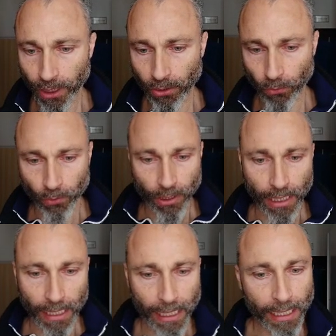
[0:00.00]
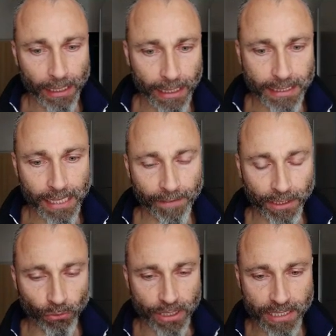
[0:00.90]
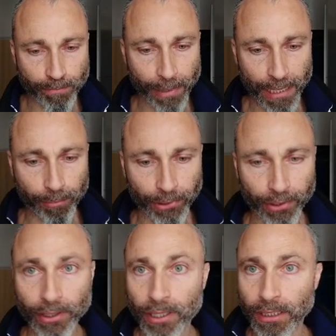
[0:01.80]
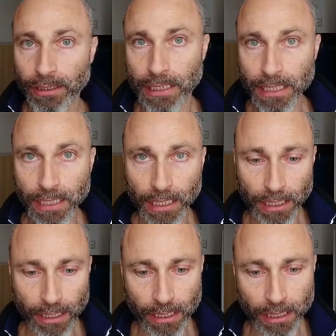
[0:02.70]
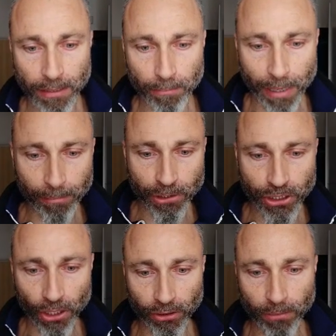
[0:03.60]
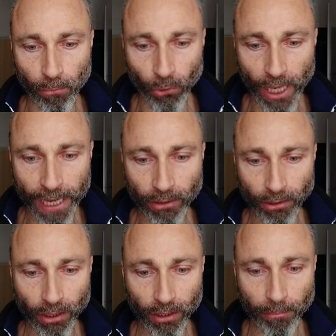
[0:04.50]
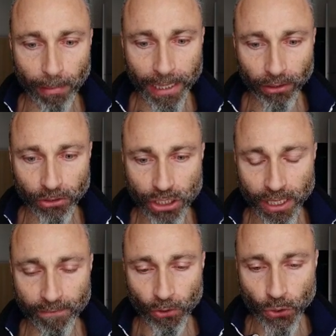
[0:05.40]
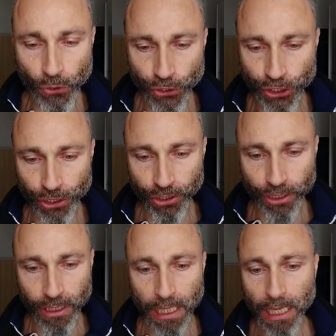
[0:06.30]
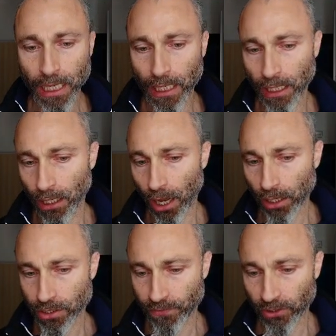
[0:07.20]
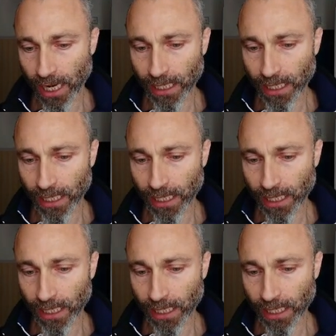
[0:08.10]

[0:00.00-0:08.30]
we go. And let's dive into this paper the published on the molecular biology and evolution uh, Oxford